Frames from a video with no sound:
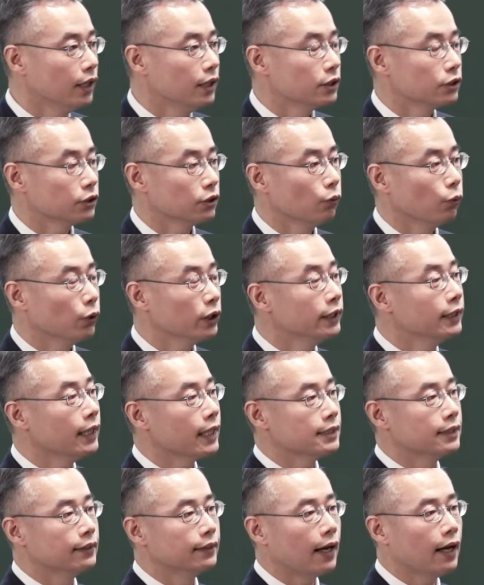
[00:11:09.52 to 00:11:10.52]
So what he
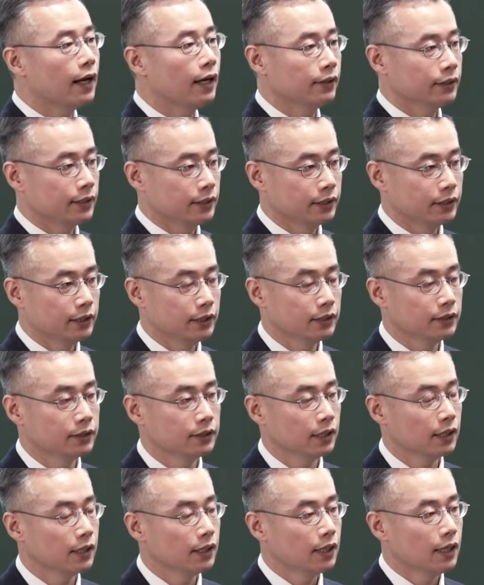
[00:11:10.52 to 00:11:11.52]
has done is he is
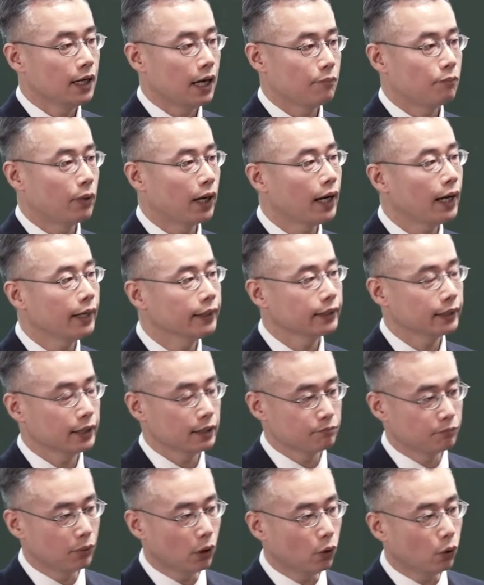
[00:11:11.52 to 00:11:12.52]
uh, applying a
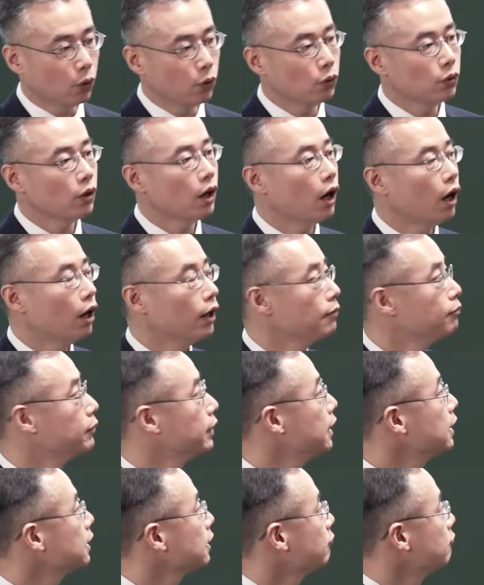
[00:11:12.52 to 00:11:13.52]
ball on a
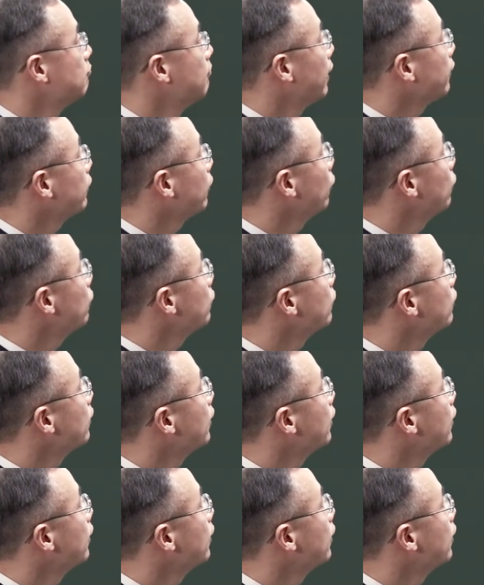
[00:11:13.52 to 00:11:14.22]
piece of metal,